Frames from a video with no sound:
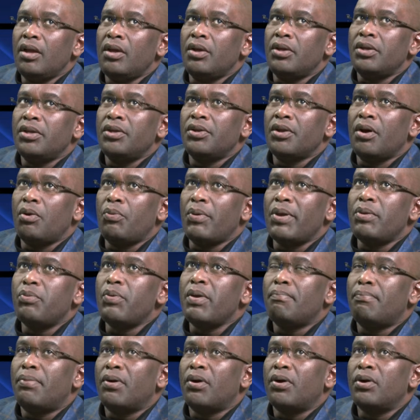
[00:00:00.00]
You know, when
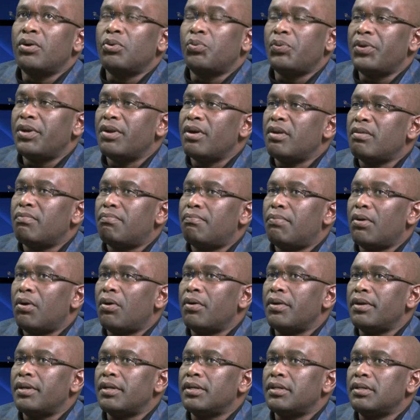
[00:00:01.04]
we're born, we're not
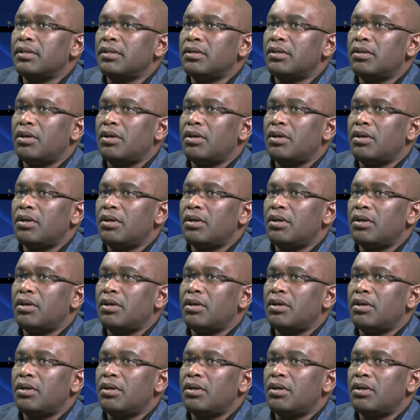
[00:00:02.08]
born